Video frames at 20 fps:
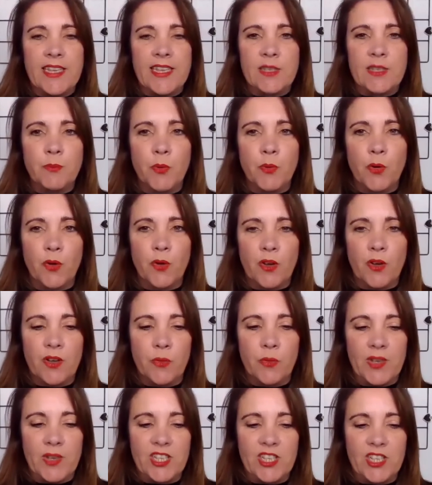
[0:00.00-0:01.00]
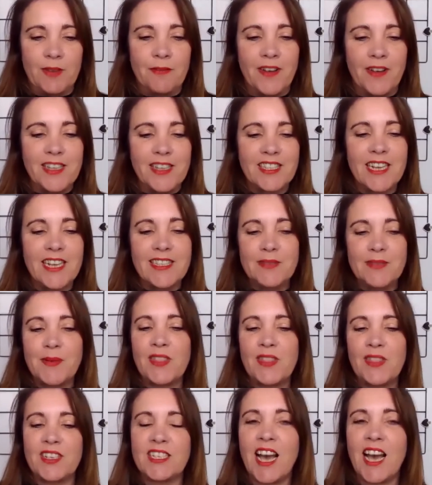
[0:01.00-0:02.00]
this book, which I'm fascinated by
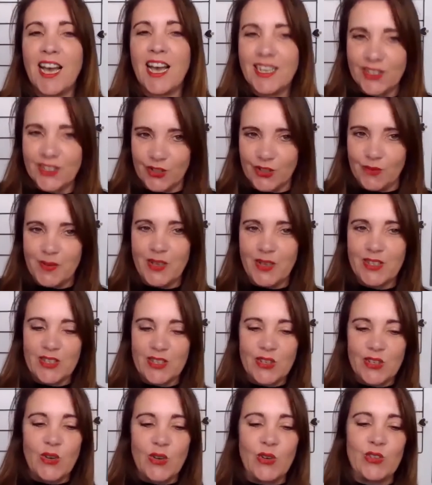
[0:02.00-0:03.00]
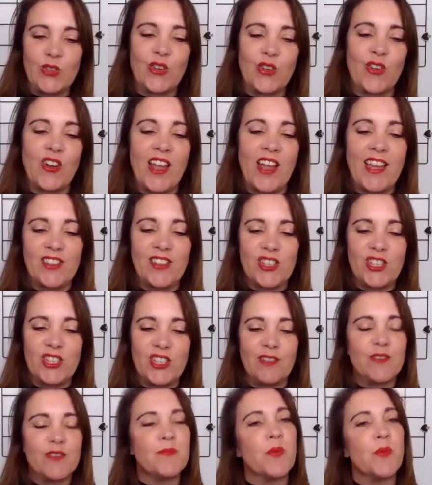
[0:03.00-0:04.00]
the title because it's called Create the
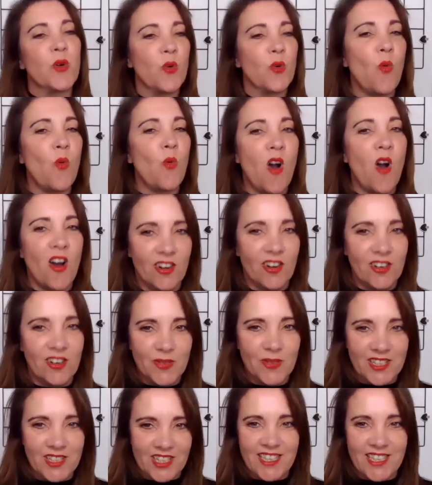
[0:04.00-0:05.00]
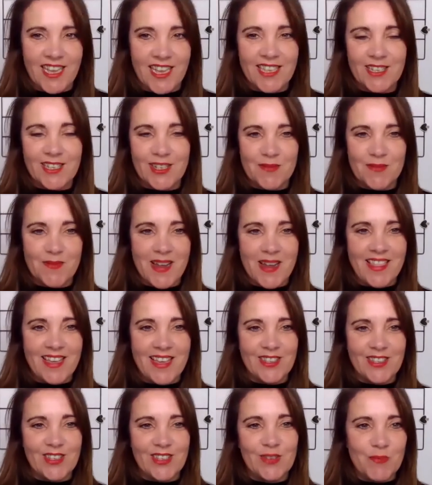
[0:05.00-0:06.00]
Shift Book 1, which says to me
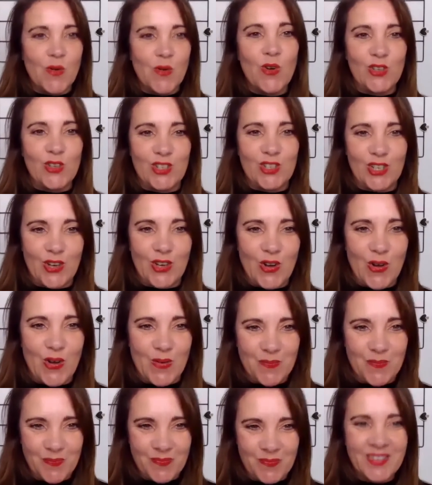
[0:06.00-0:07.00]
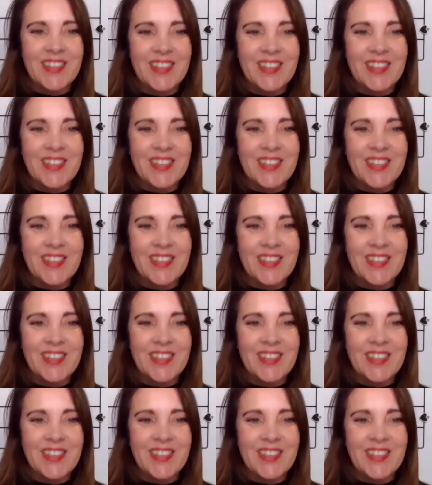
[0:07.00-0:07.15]
there's more to come.